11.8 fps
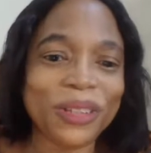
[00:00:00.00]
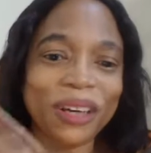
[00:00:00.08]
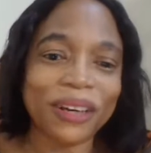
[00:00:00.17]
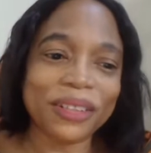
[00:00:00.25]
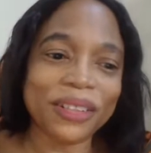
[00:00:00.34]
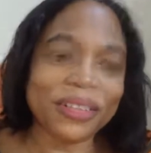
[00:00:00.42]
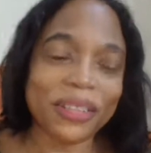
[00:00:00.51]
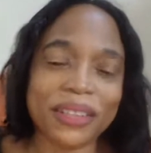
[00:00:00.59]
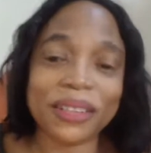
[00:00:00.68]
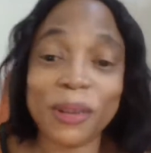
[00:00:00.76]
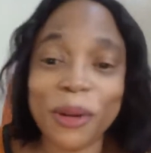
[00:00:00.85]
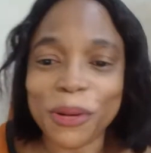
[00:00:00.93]
gosh,
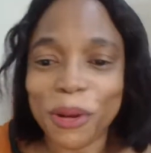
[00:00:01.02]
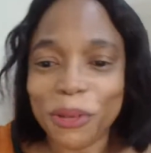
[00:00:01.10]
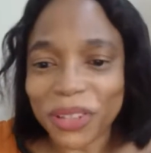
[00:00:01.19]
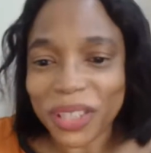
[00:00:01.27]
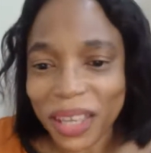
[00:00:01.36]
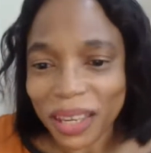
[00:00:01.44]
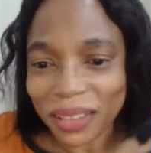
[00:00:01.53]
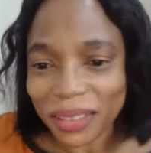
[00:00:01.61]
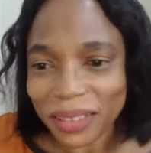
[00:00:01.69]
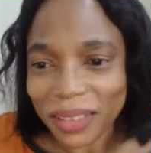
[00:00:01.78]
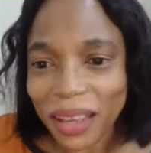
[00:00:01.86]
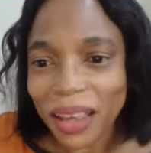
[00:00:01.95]
he's gone off
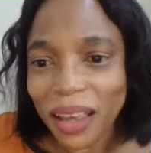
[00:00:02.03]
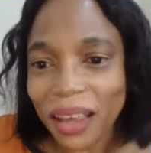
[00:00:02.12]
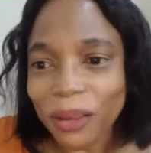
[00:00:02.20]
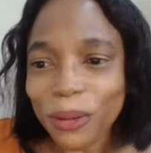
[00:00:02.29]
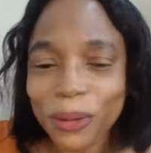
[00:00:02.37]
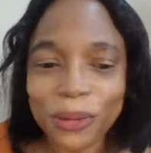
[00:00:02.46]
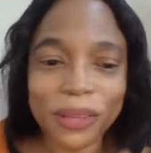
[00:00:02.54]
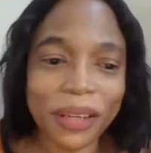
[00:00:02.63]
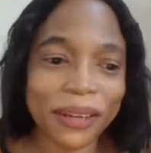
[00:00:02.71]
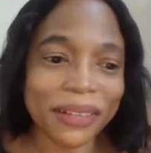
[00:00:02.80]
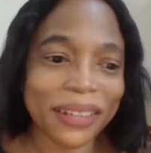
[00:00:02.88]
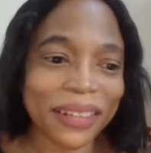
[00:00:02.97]
again. Oh
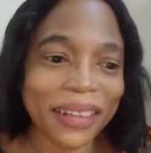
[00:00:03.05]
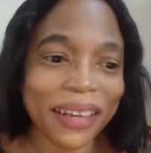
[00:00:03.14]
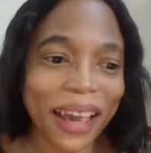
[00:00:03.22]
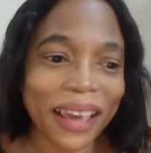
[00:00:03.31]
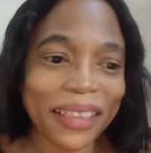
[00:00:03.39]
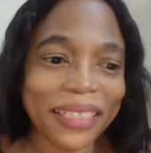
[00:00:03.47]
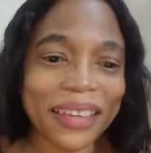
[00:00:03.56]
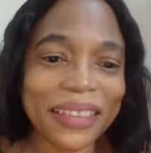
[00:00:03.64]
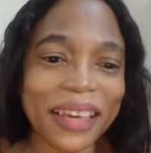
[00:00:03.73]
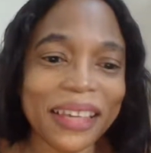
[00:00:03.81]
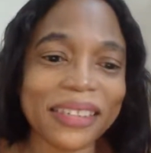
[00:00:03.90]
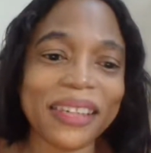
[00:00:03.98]
Lord. I
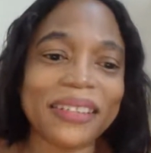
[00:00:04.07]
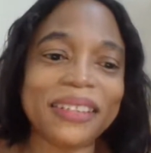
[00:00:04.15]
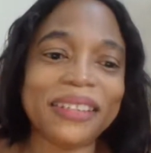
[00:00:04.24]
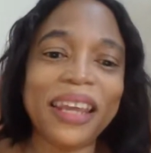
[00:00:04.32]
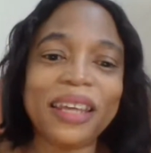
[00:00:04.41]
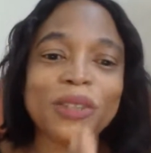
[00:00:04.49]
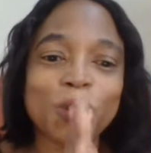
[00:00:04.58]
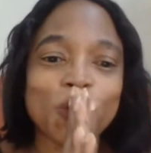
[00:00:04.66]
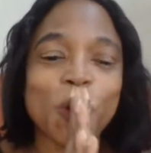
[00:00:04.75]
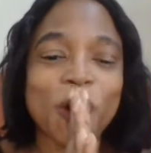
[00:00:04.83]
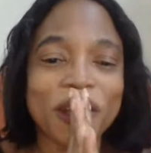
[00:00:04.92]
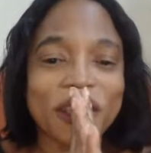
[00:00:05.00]
think there's a
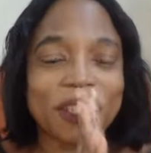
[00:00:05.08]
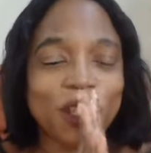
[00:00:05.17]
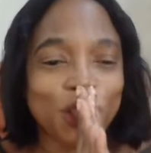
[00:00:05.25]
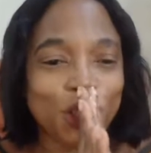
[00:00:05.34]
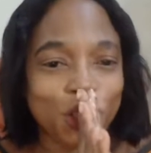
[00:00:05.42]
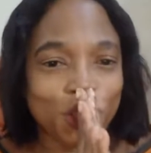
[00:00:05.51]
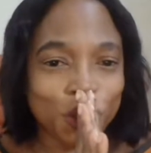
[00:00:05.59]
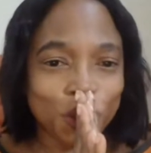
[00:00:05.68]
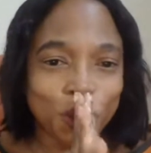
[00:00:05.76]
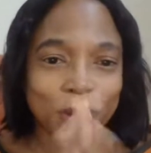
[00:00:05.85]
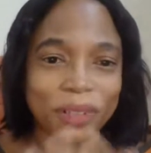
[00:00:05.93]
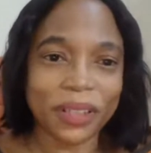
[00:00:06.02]
network
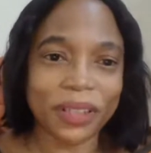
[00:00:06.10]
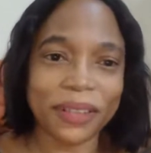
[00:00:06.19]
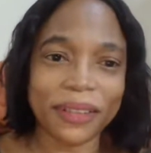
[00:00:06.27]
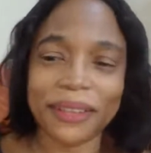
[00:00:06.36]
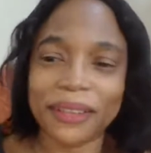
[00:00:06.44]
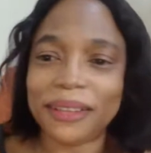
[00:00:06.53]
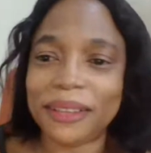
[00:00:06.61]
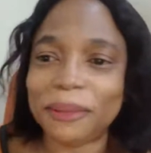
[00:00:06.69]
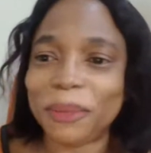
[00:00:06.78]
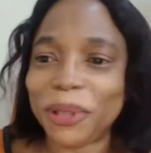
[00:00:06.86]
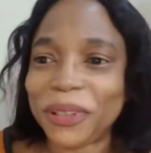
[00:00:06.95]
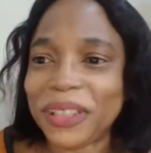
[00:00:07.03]
issue.
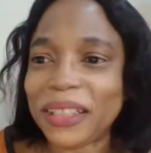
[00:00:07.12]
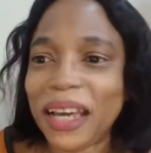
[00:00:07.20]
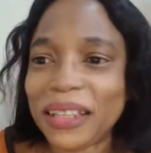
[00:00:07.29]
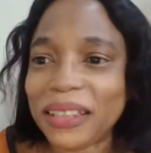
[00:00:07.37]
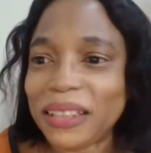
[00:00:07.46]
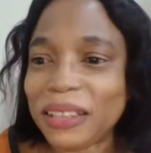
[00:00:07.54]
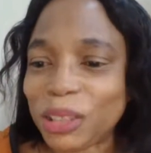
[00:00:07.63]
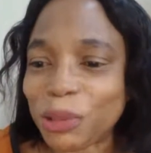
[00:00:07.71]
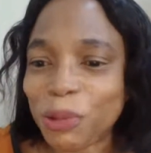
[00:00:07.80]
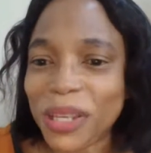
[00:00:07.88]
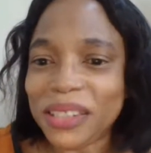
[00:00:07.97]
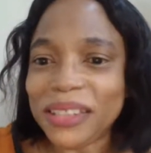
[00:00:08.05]
Oh boy. And it's
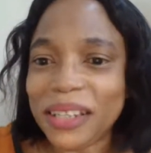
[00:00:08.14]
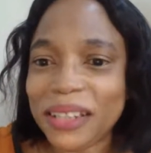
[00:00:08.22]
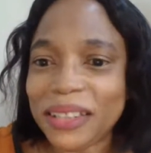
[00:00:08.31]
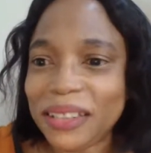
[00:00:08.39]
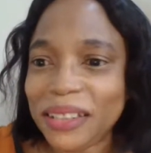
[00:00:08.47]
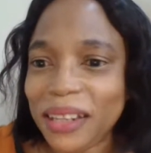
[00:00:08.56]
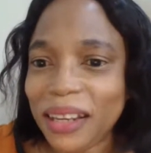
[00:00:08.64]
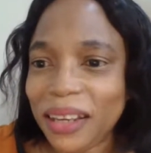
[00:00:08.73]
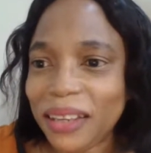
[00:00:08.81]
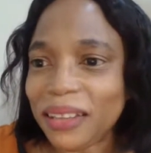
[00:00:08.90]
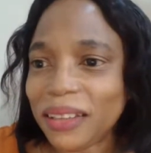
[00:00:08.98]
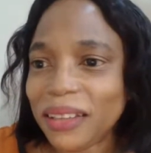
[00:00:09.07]
creating a
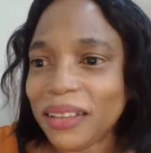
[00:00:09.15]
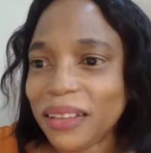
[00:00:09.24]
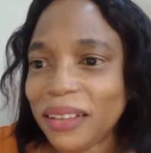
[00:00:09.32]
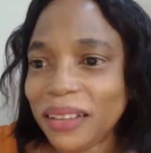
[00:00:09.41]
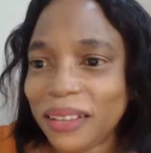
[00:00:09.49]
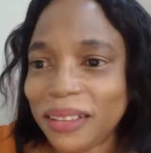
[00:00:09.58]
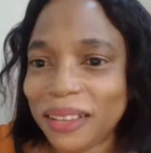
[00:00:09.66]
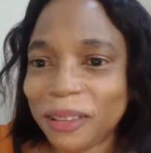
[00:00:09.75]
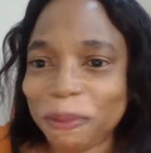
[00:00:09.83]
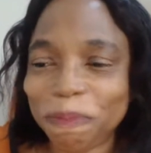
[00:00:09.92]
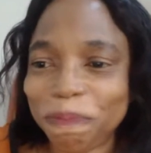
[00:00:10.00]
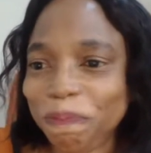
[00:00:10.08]
delay.
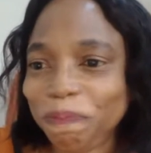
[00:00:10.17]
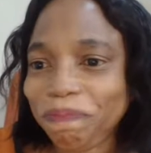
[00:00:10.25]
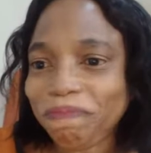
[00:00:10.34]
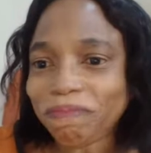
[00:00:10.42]
Um